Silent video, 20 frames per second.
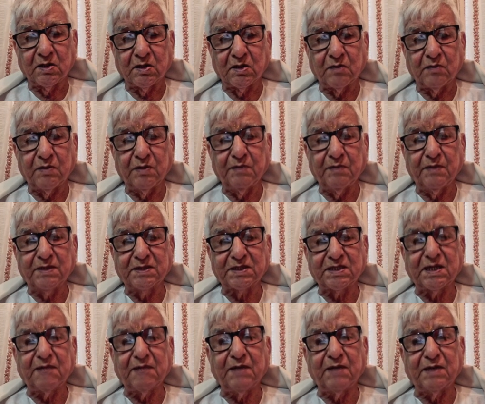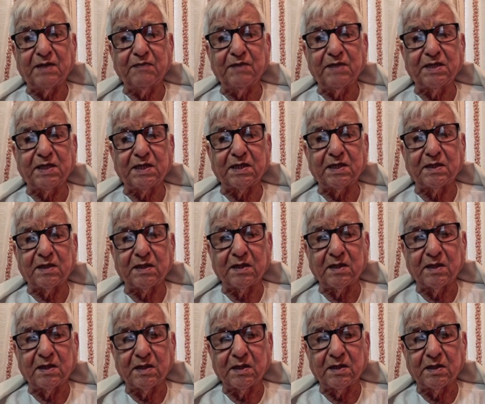we must have admitted
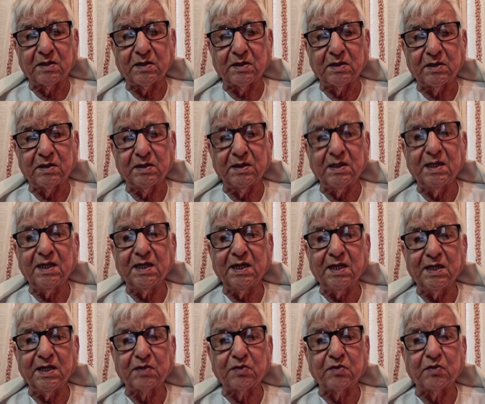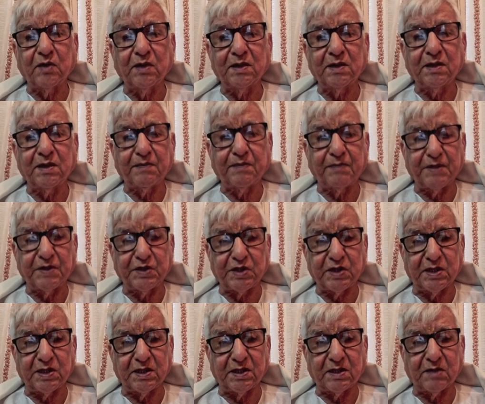nearly 200
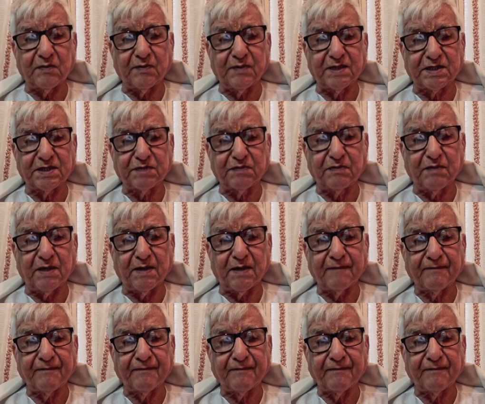patients of asthma.